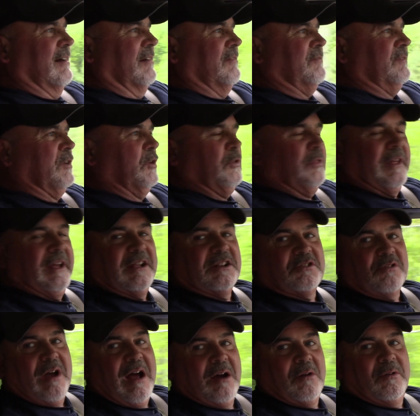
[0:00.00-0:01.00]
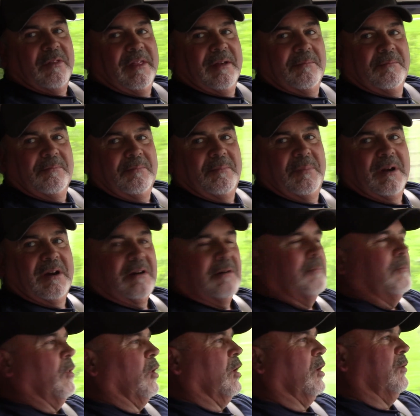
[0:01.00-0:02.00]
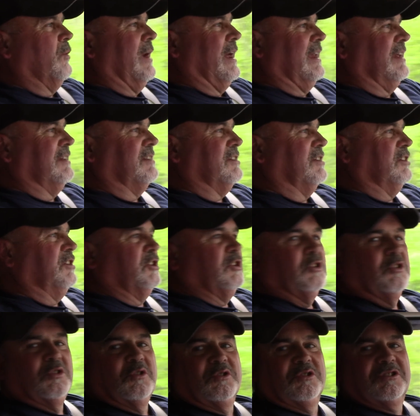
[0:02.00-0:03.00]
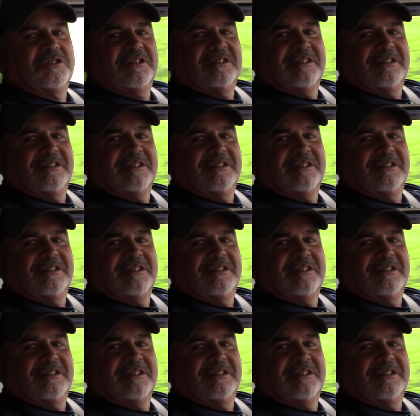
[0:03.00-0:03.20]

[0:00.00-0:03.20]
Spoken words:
a few things wrong with them, but are more ready to use.